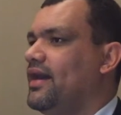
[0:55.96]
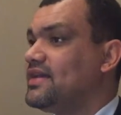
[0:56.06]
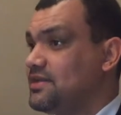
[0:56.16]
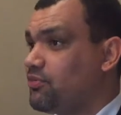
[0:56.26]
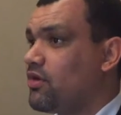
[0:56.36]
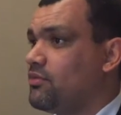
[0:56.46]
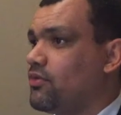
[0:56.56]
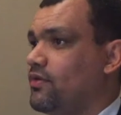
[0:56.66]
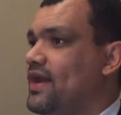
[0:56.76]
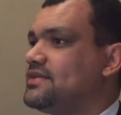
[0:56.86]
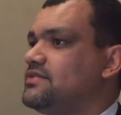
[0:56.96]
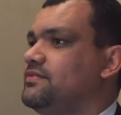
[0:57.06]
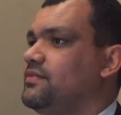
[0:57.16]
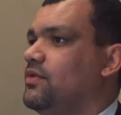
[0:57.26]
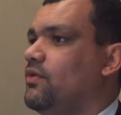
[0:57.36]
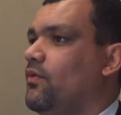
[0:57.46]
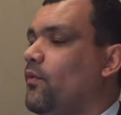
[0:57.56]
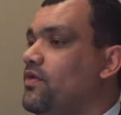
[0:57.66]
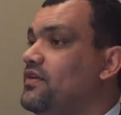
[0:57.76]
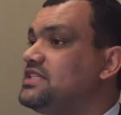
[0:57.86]
As the program progressed,
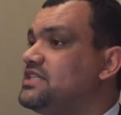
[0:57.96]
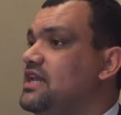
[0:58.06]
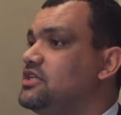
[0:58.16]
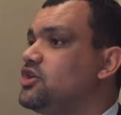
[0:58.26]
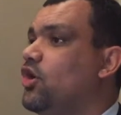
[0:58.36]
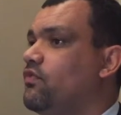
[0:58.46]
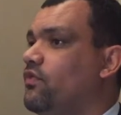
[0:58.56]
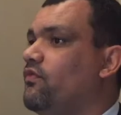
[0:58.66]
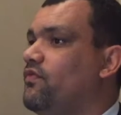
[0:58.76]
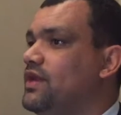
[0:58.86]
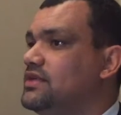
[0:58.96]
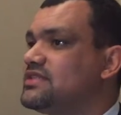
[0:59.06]
we faced the challenge of fulfilling